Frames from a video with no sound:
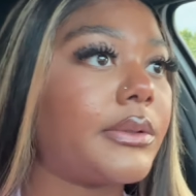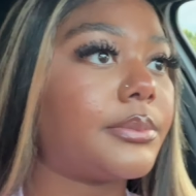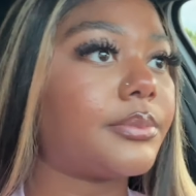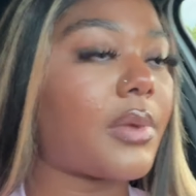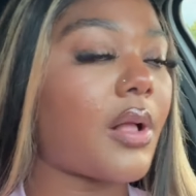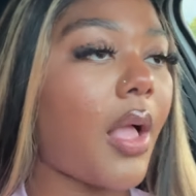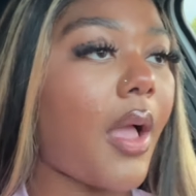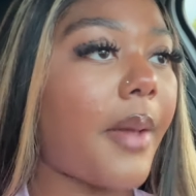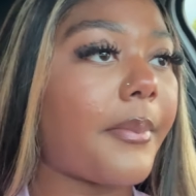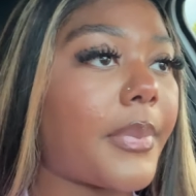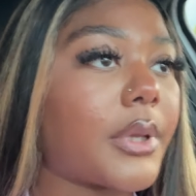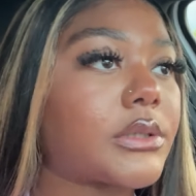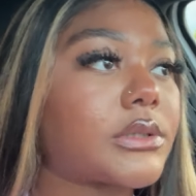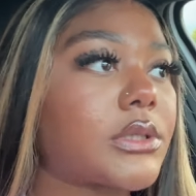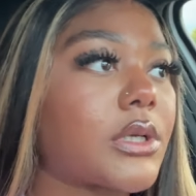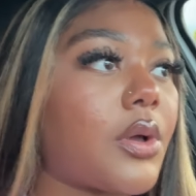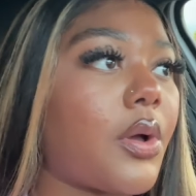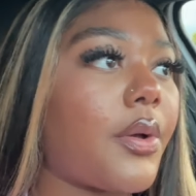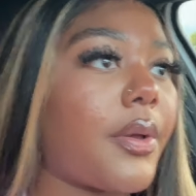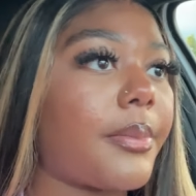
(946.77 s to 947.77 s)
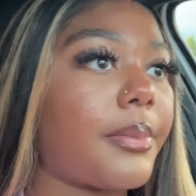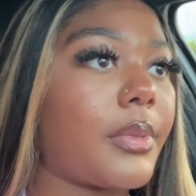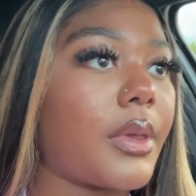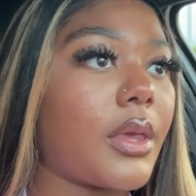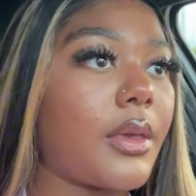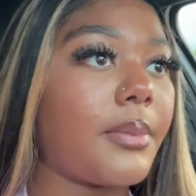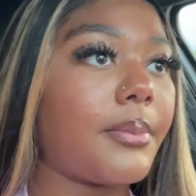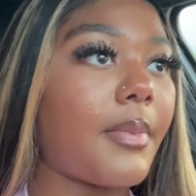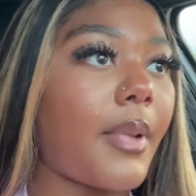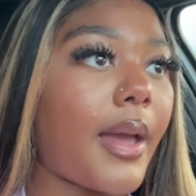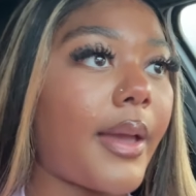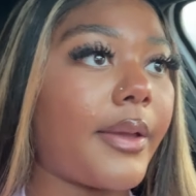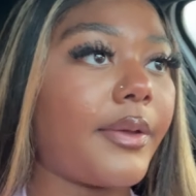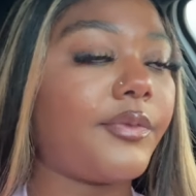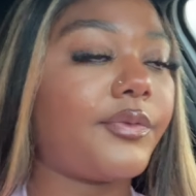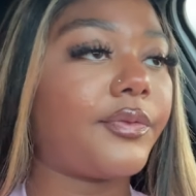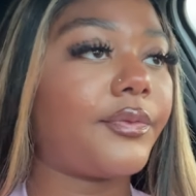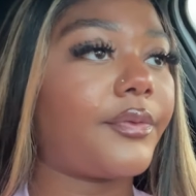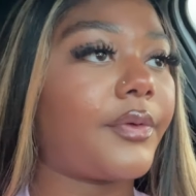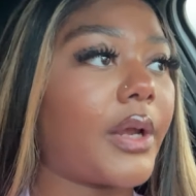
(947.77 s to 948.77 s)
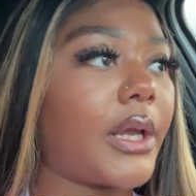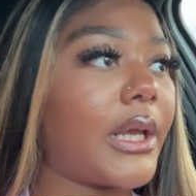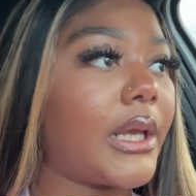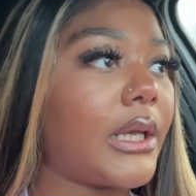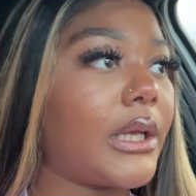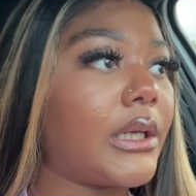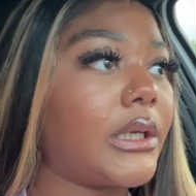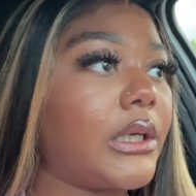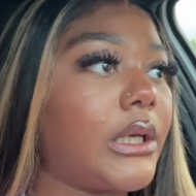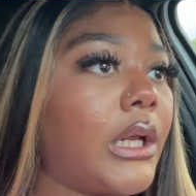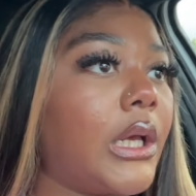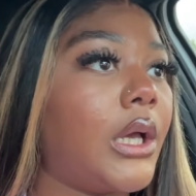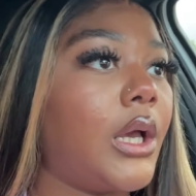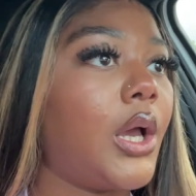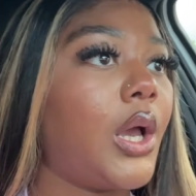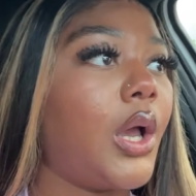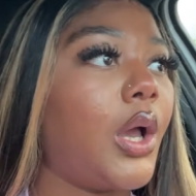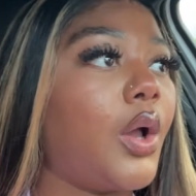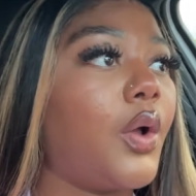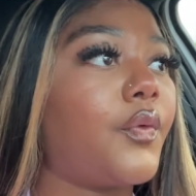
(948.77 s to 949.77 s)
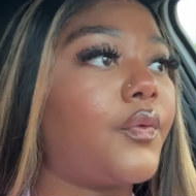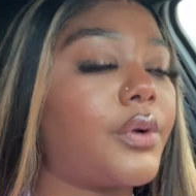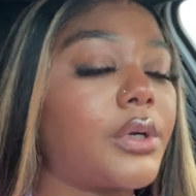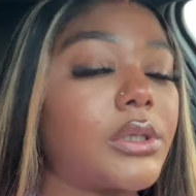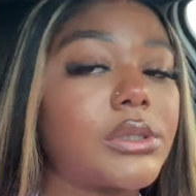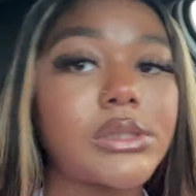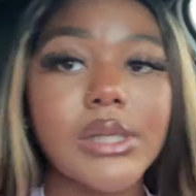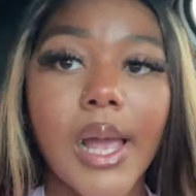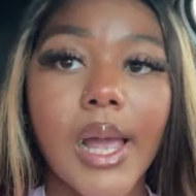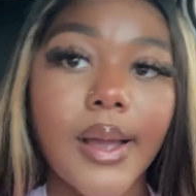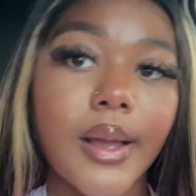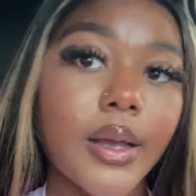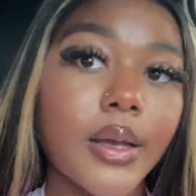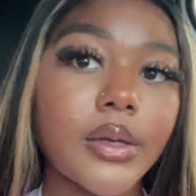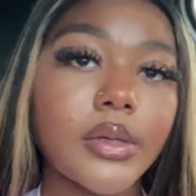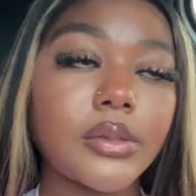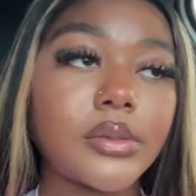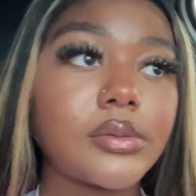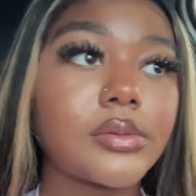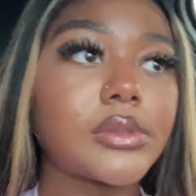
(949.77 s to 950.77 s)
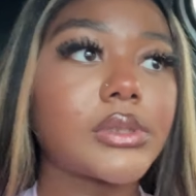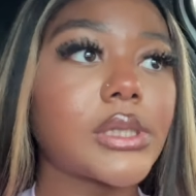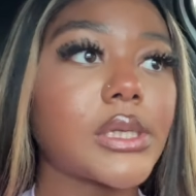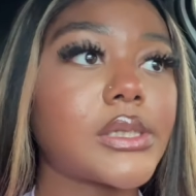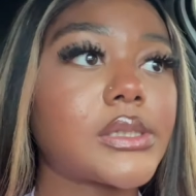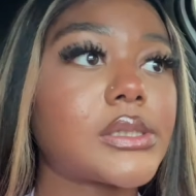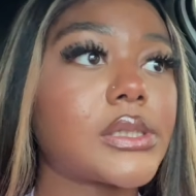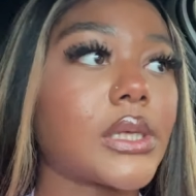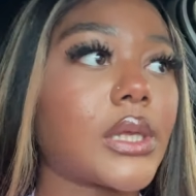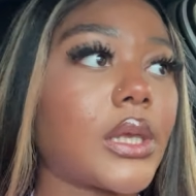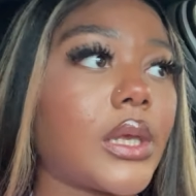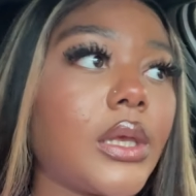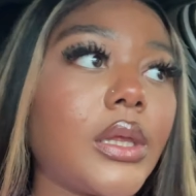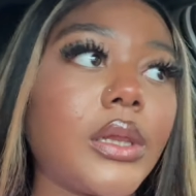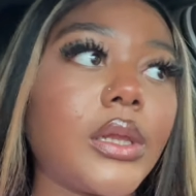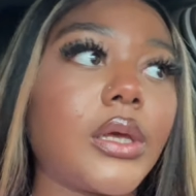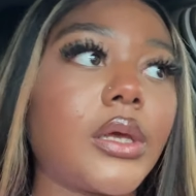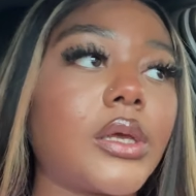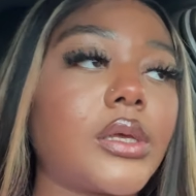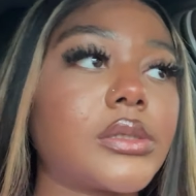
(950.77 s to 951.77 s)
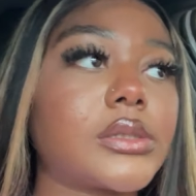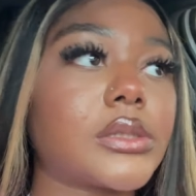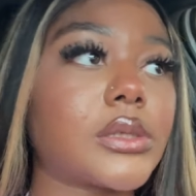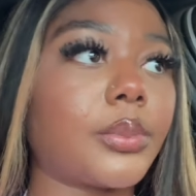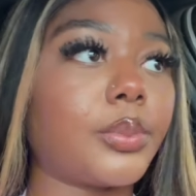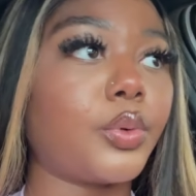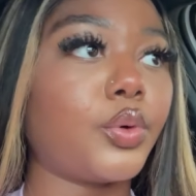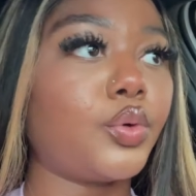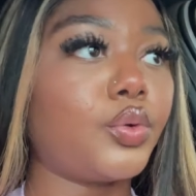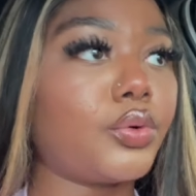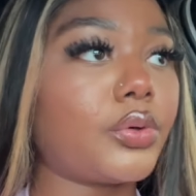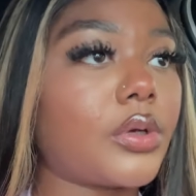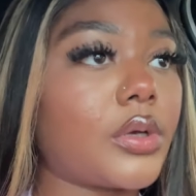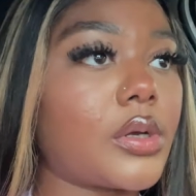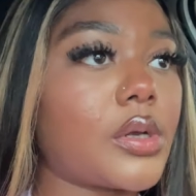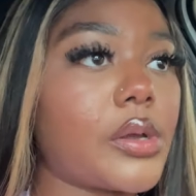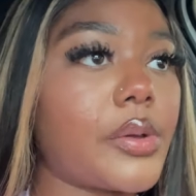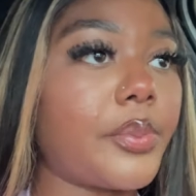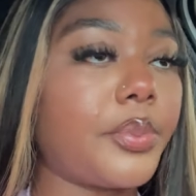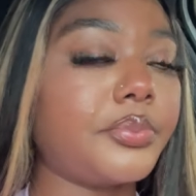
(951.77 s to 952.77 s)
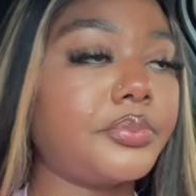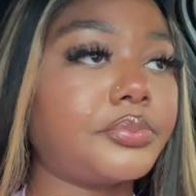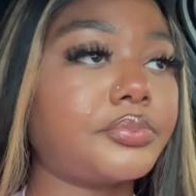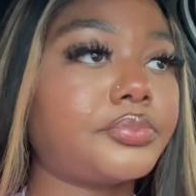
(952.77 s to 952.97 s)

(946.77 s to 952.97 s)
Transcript: But I'm about to go and meet my friend for tacos and tequila and some hookah.